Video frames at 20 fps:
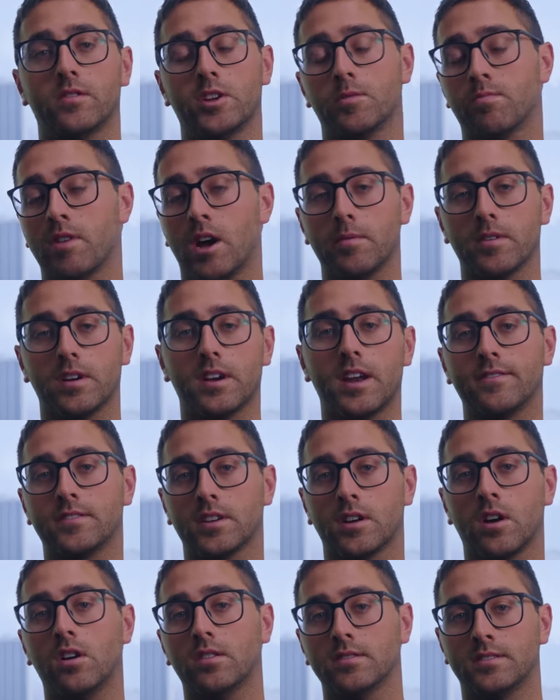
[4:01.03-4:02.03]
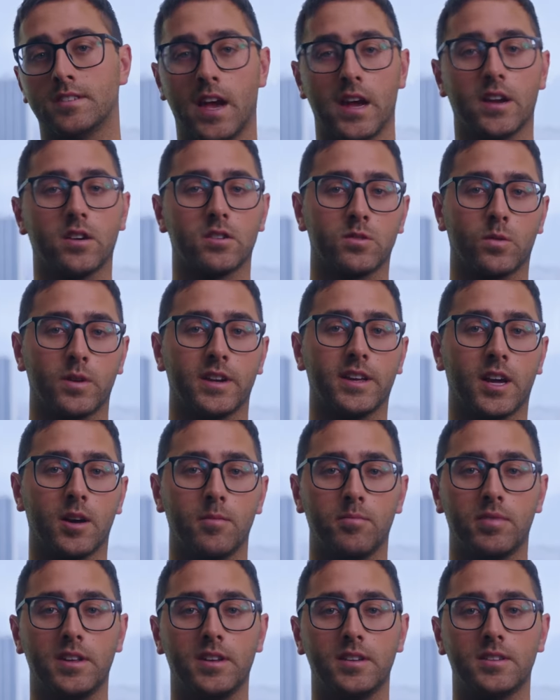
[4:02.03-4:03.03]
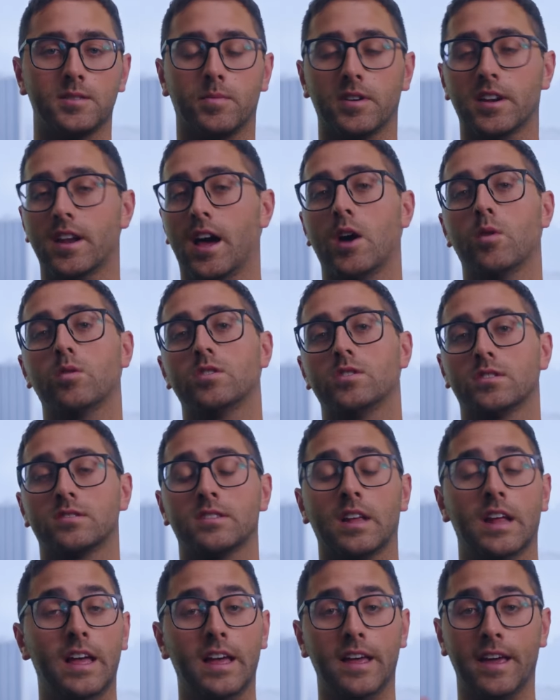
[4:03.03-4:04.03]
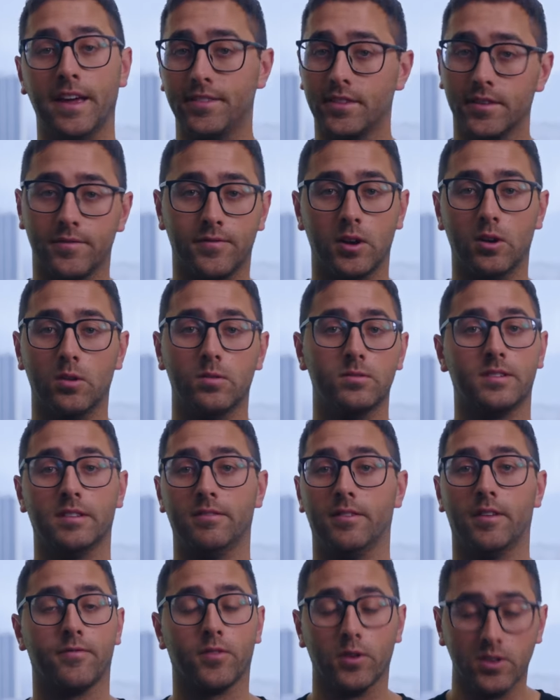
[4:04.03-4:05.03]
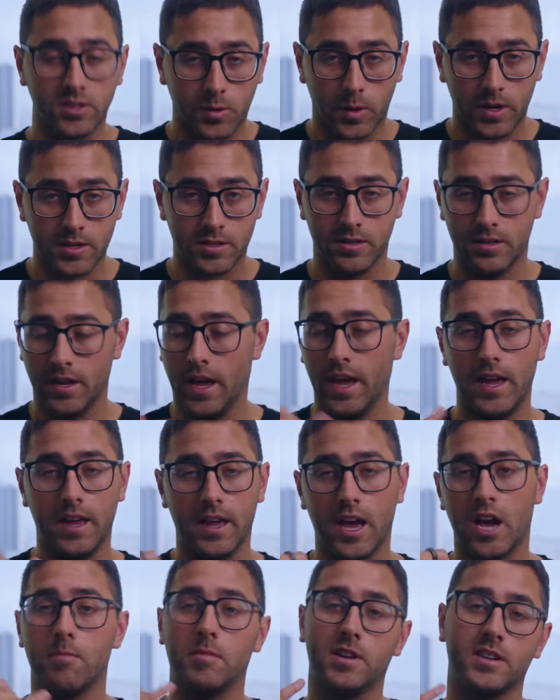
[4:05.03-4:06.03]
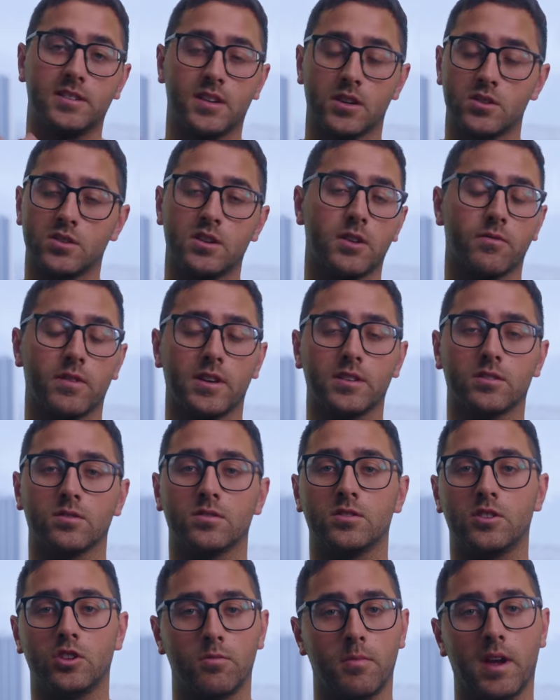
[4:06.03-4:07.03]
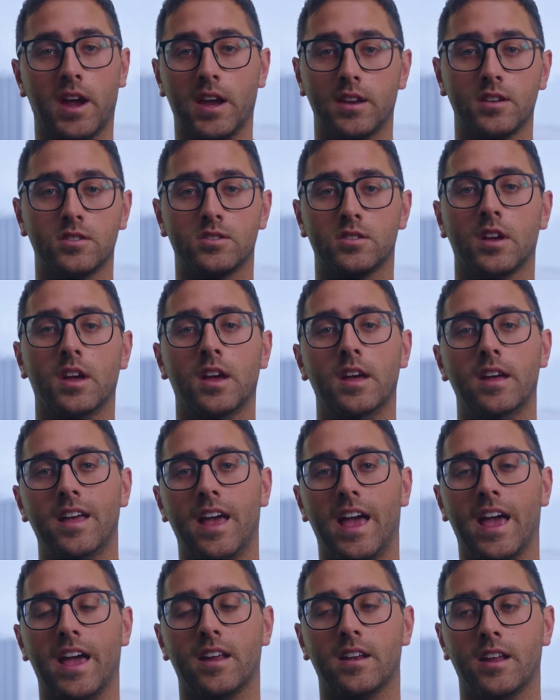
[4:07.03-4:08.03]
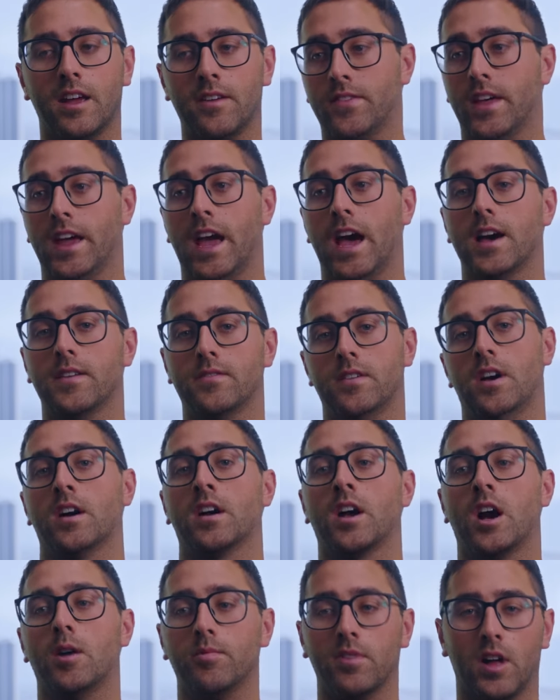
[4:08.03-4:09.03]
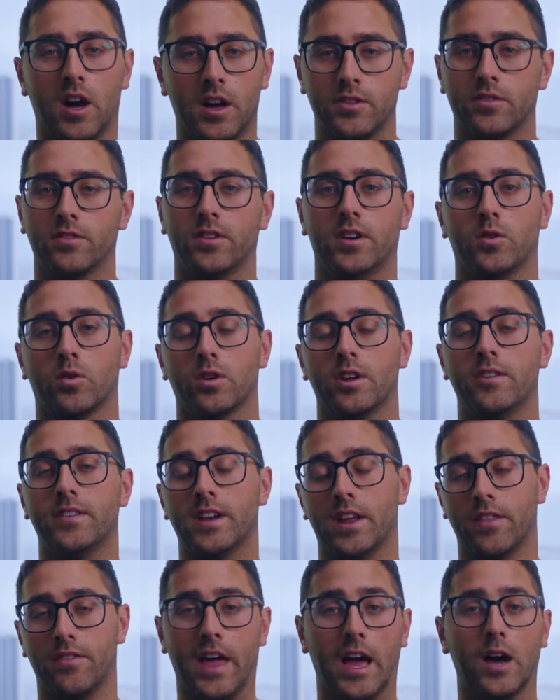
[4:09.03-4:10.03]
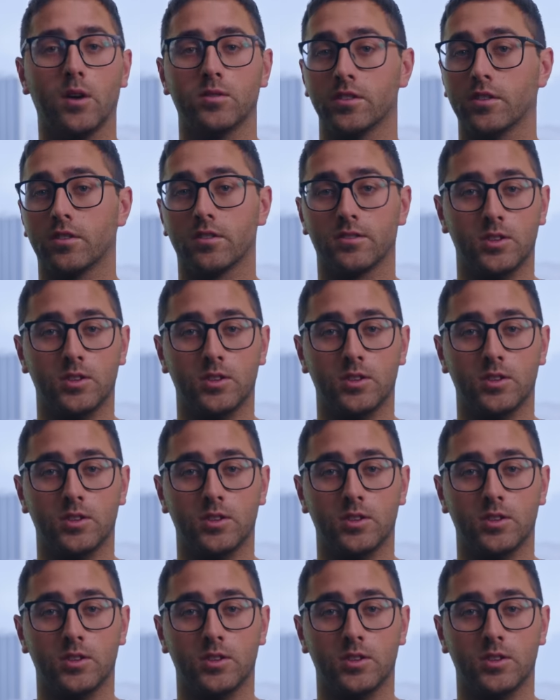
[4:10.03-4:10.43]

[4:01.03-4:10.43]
You're probably going to have to call 10 or 20 companies, but I would just hit the phones and the first question, hey, how many Section 8 rentals do you manage? And if they have a couple hundred or even a thousand or